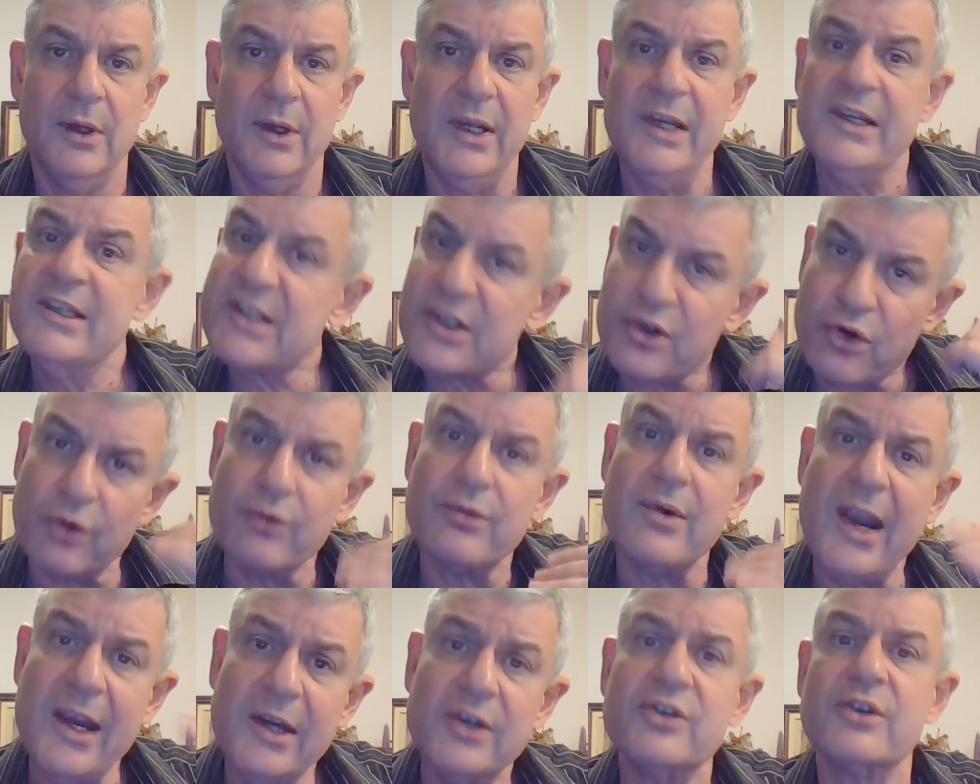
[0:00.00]
It's
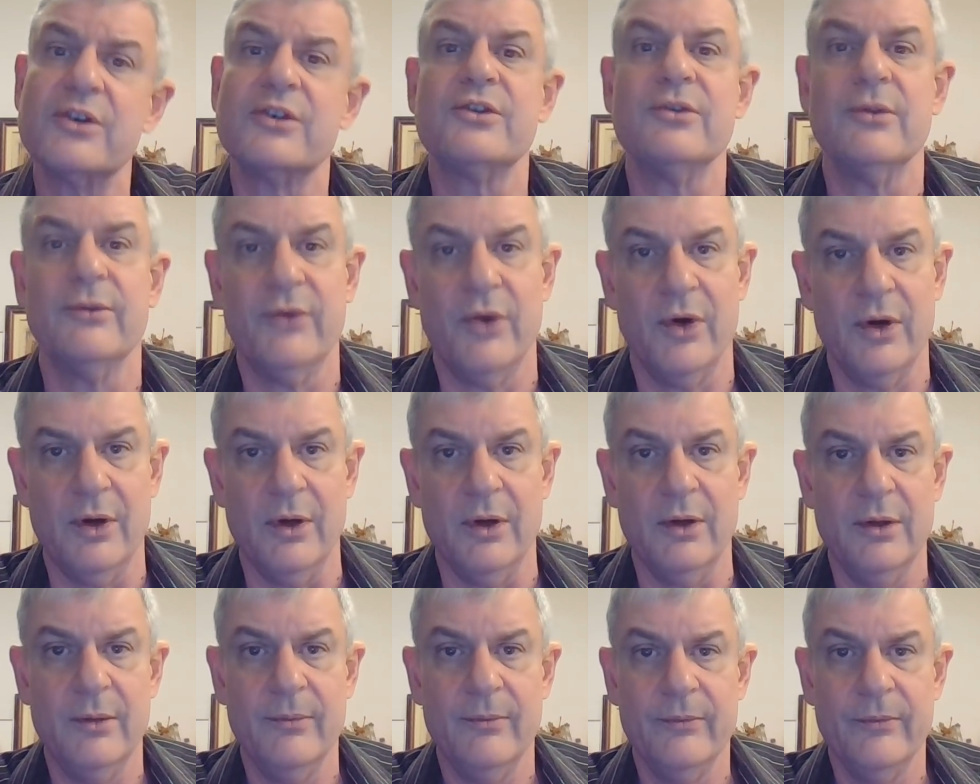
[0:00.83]
courageous of
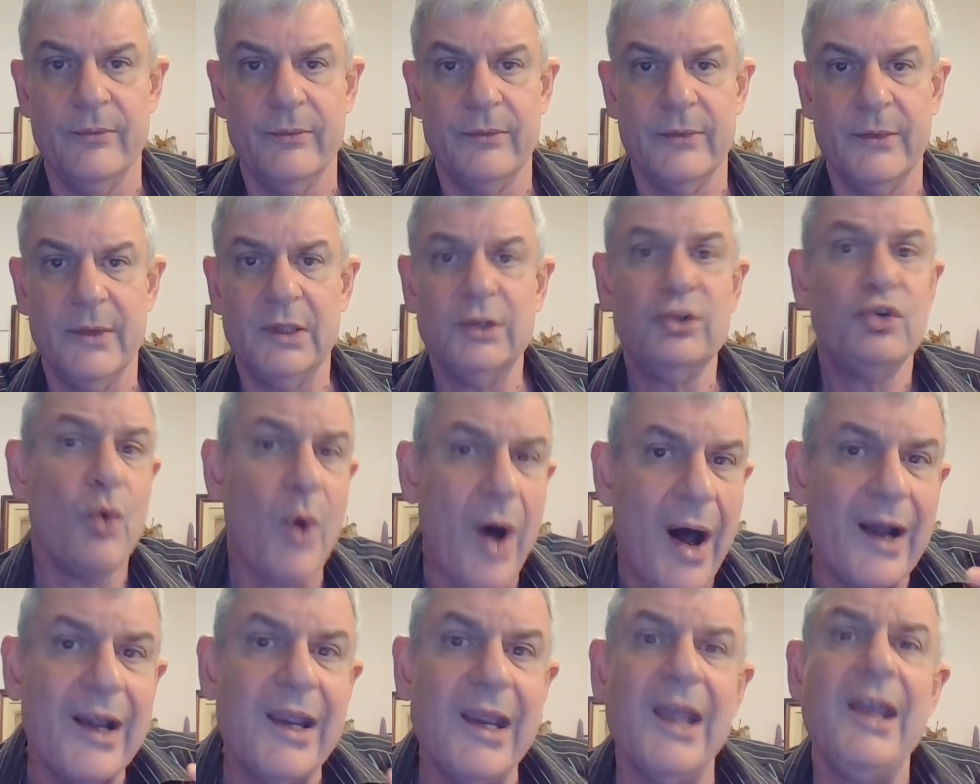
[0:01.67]
her
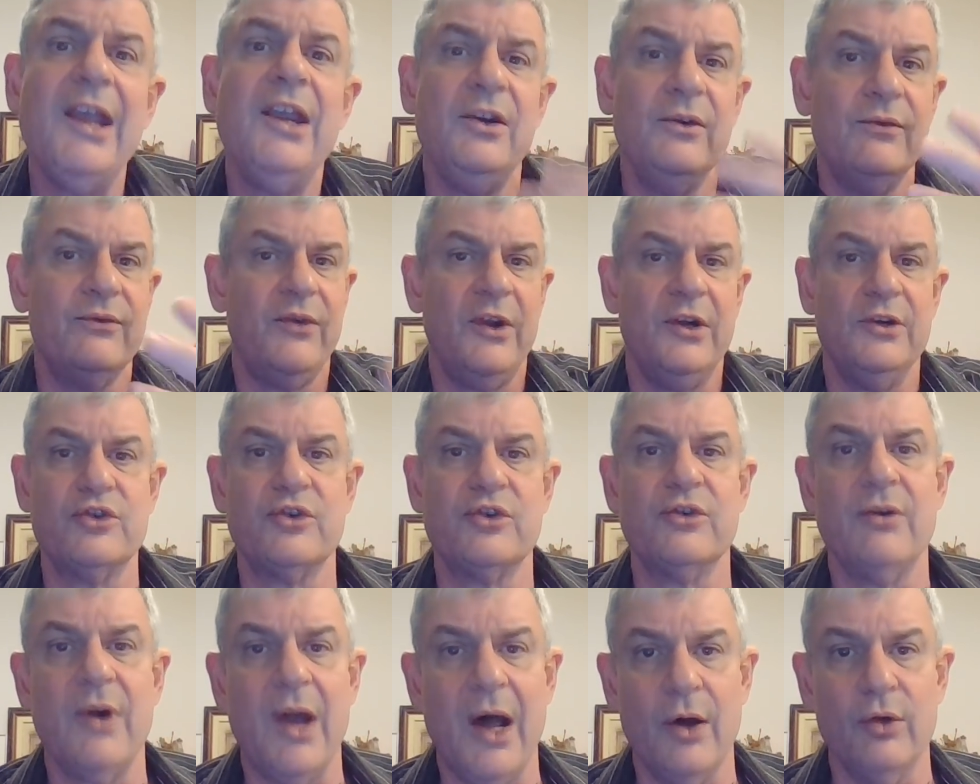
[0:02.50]
to again
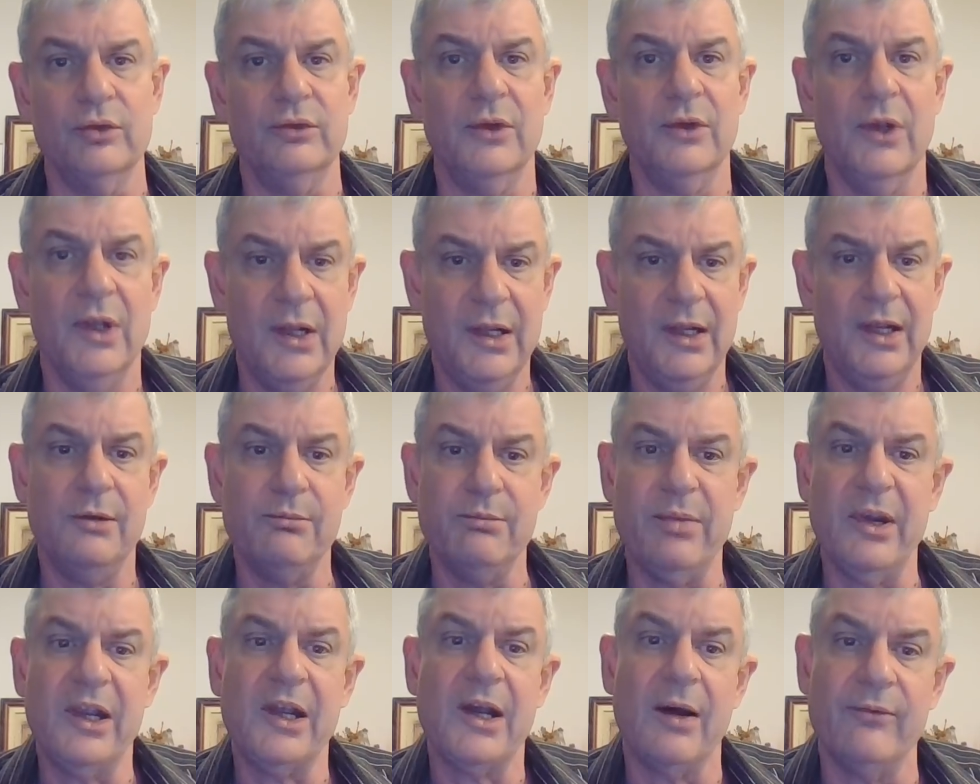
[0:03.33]
venture out
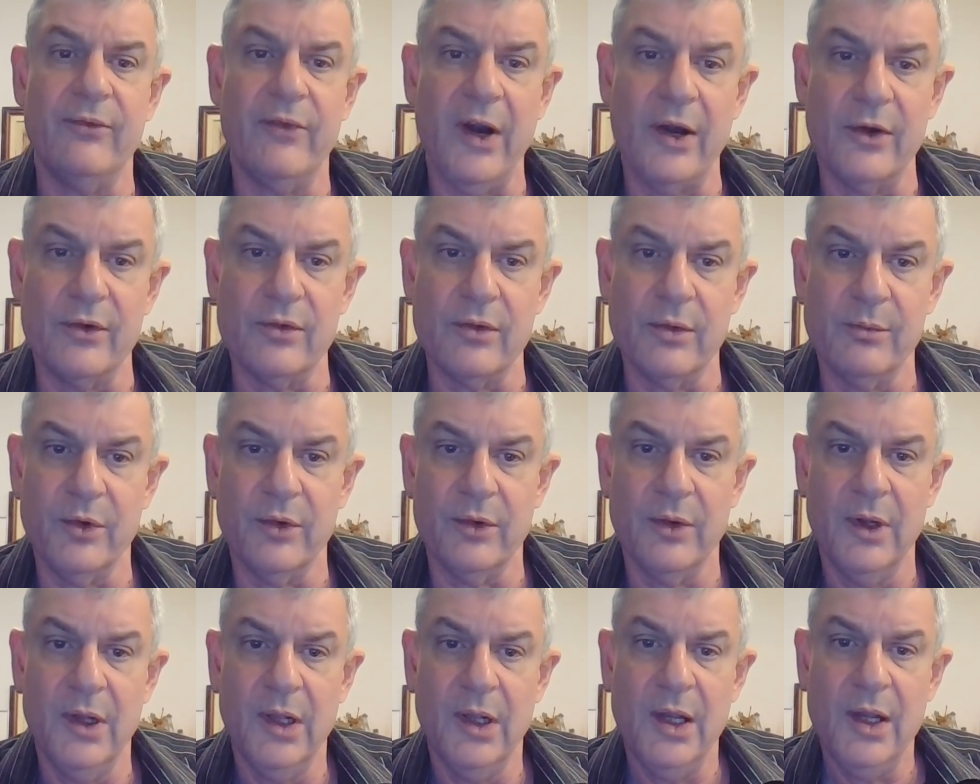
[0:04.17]
and become
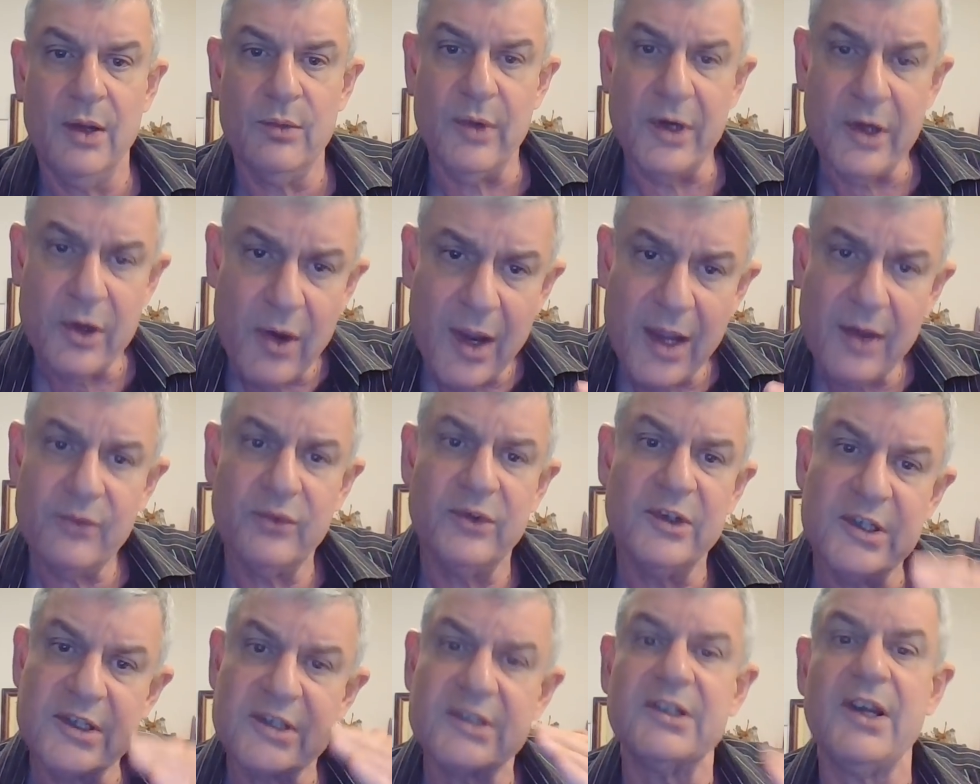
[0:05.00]
vulnerable. When you
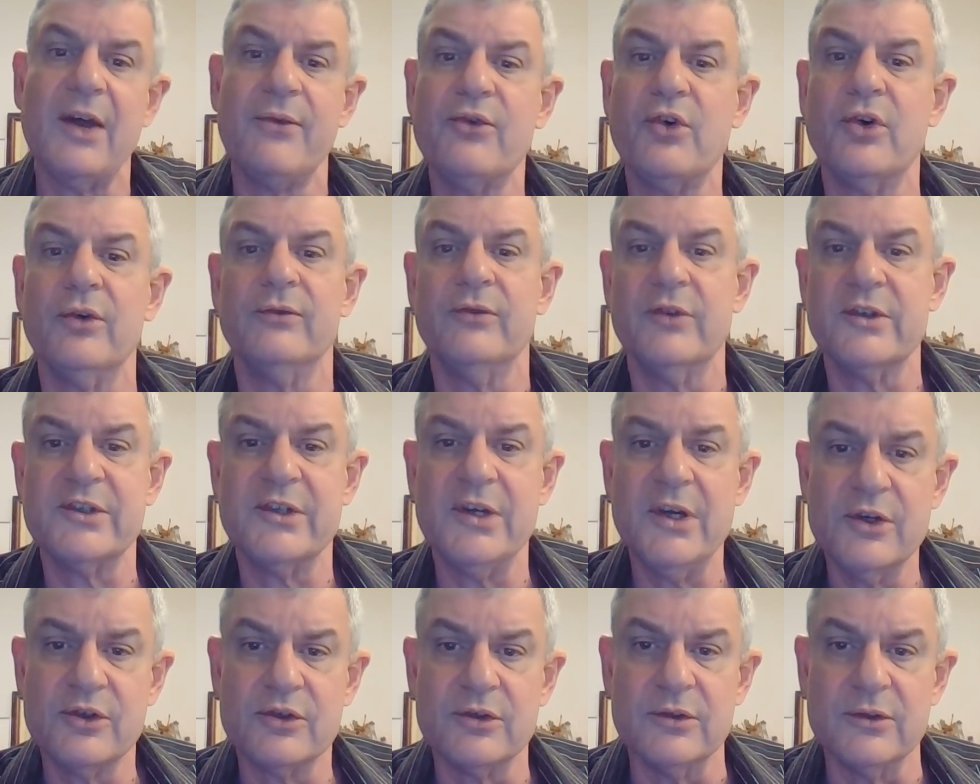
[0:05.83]
have these tough
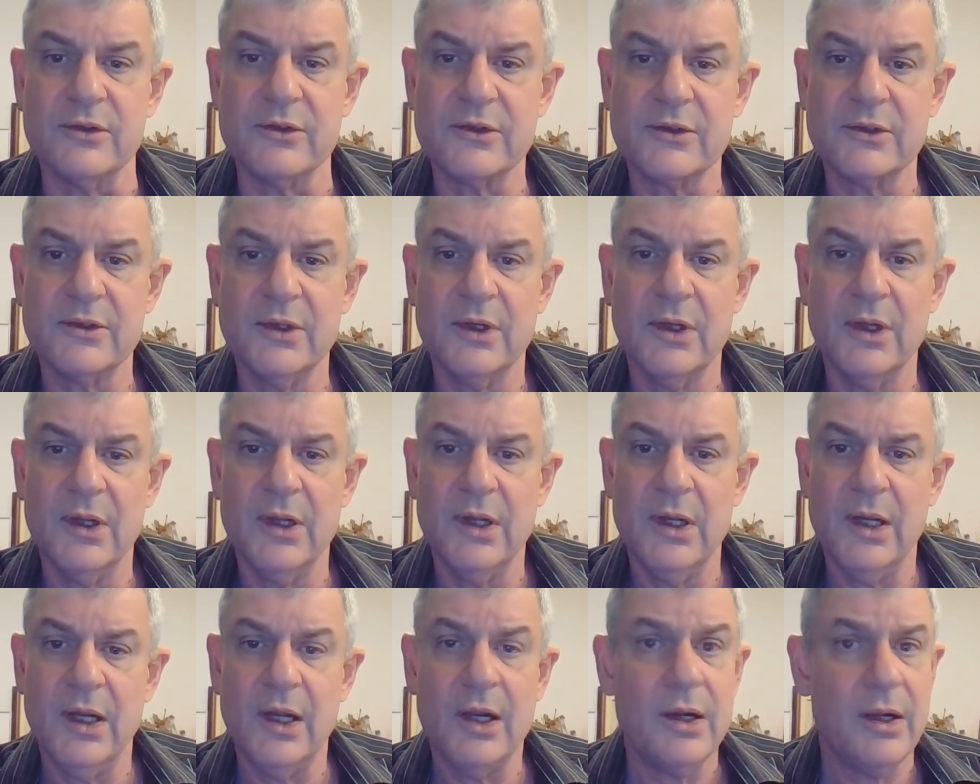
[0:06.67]
conversations,
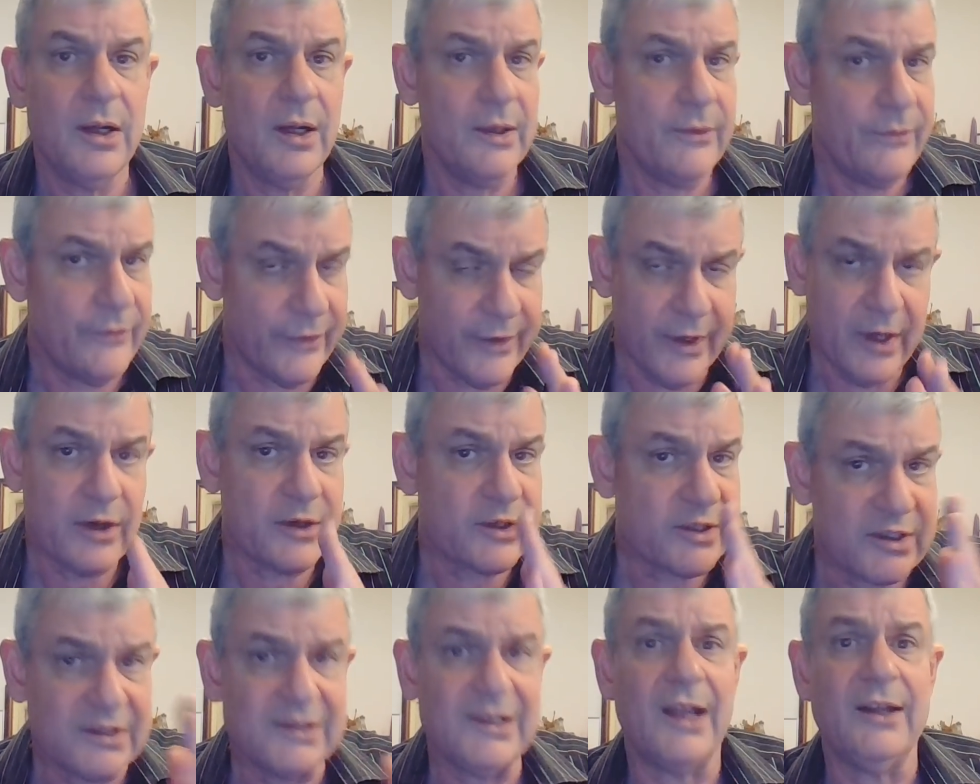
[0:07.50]
there are
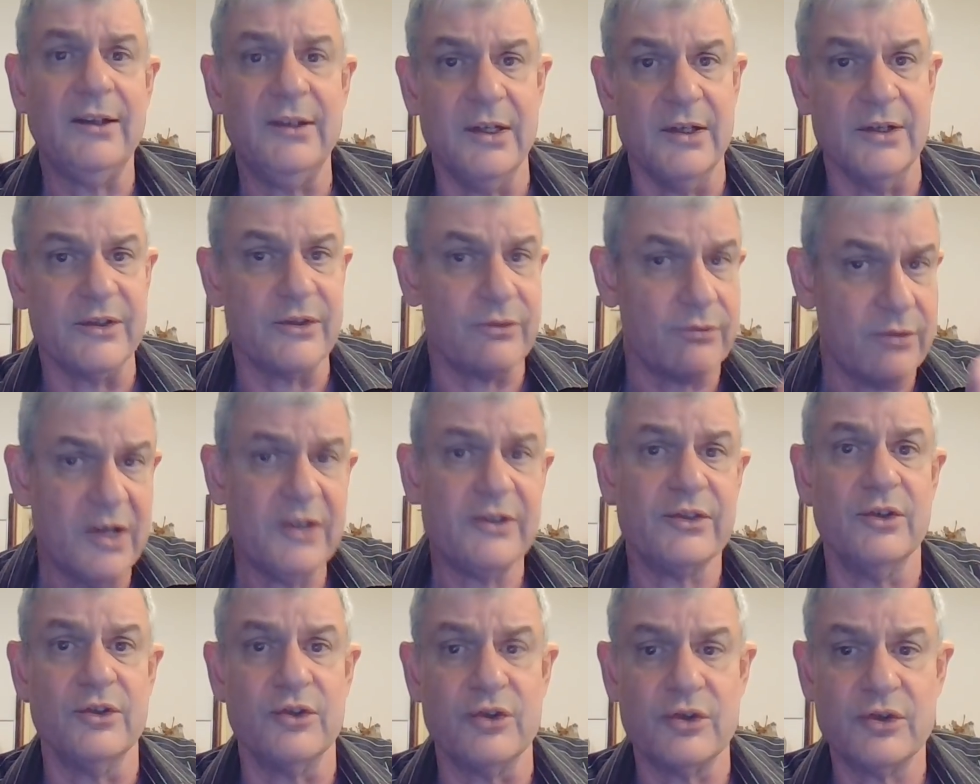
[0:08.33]
studies,
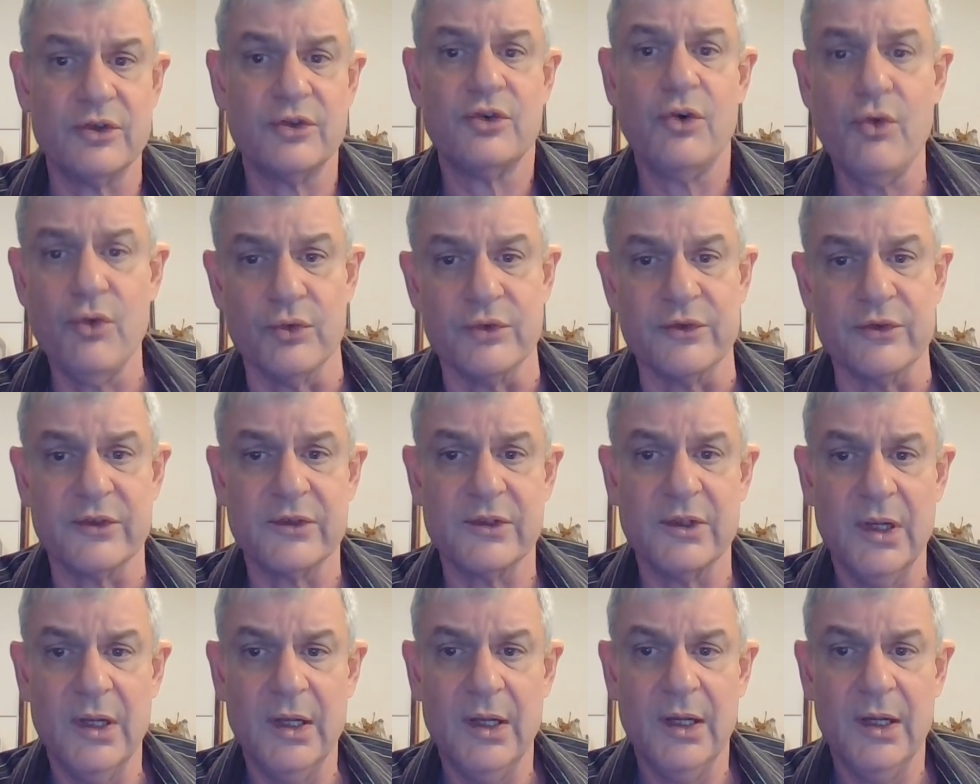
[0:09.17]
research shows